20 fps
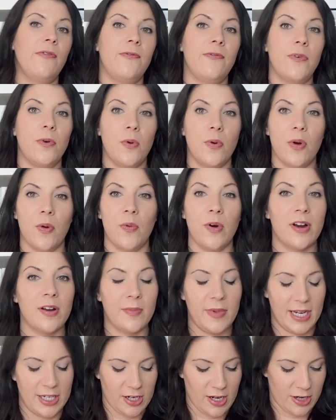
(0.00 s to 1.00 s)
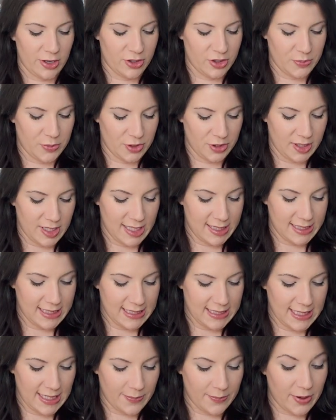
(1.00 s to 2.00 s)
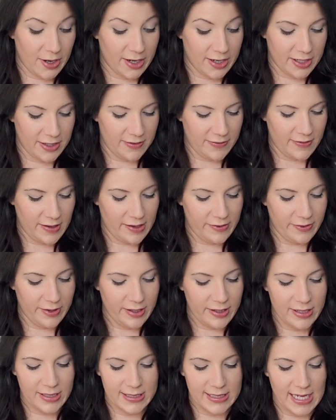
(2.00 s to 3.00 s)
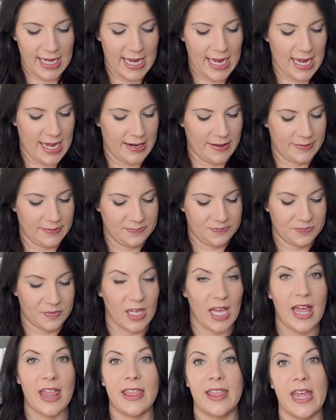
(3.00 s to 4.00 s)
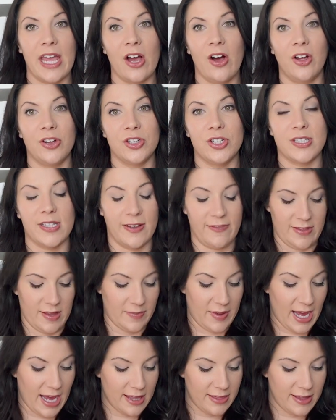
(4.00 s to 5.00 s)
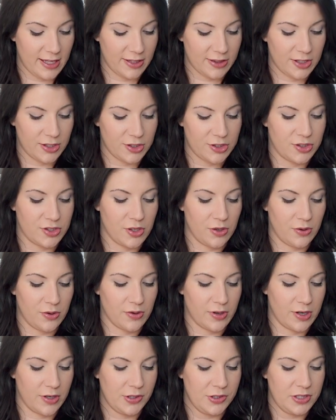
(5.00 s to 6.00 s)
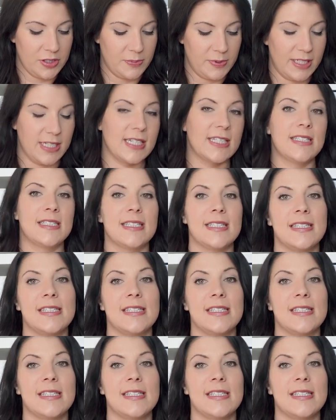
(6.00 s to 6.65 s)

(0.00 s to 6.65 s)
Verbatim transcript: for one of my daughter's birthdays as like party favors, and they all just love them. I think they're so gross because the